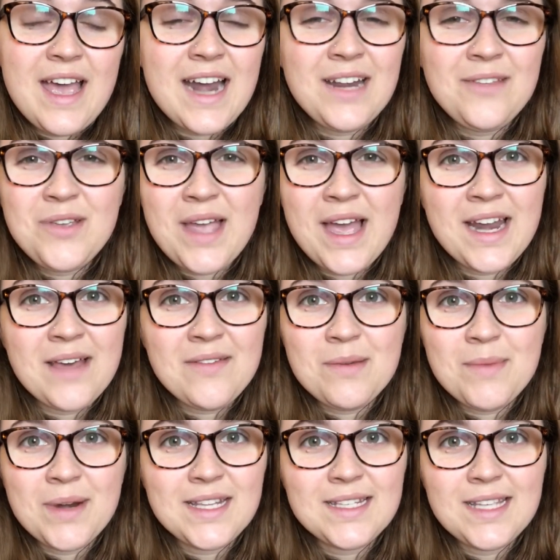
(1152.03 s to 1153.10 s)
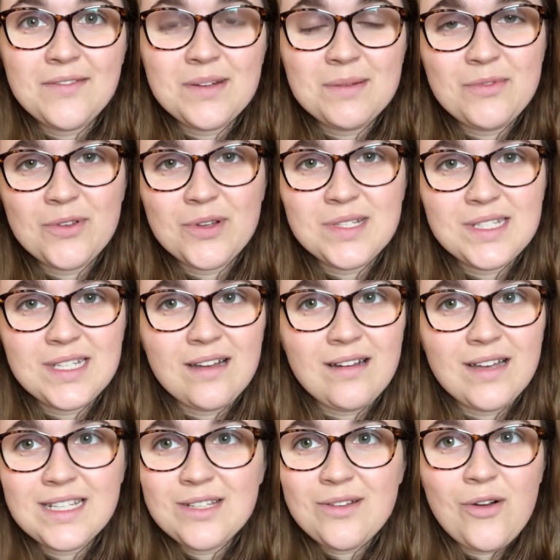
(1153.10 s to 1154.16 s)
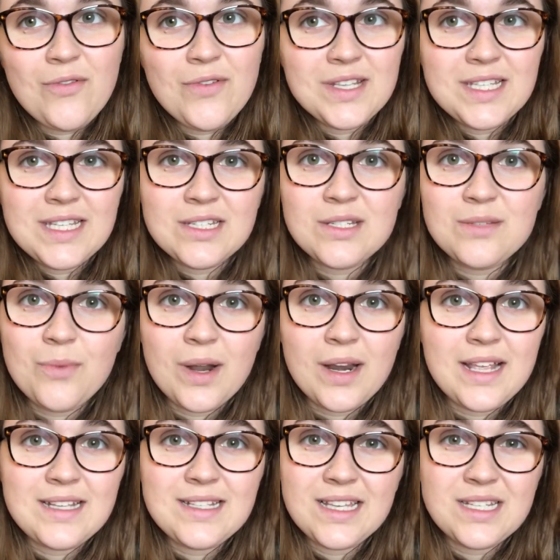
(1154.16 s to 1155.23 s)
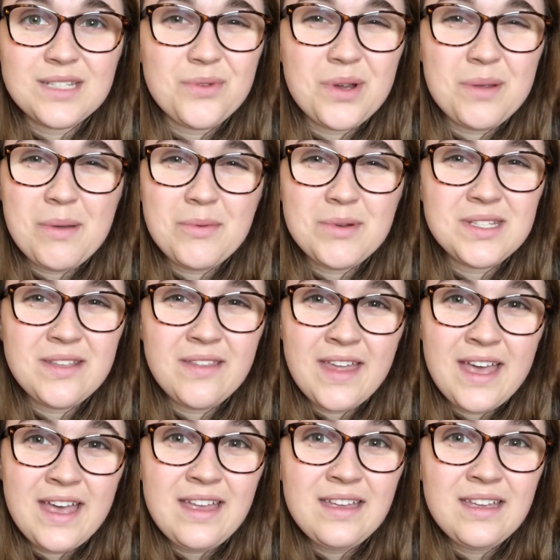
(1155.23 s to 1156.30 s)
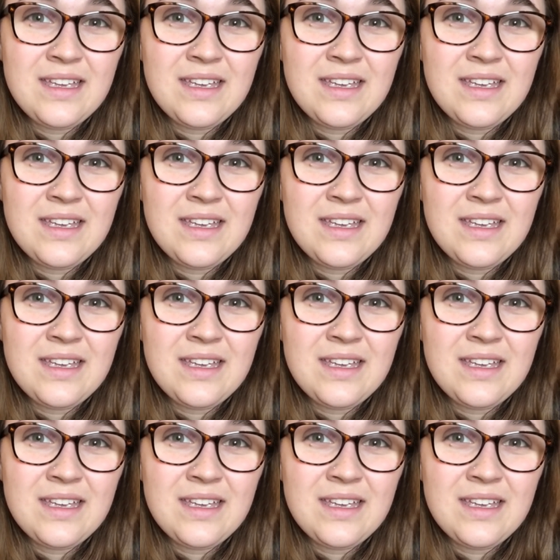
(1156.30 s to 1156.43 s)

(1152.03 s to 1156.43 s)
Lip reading: and if you can have that money saved up before you start, it's obviously just one less thing to worry about once you're there.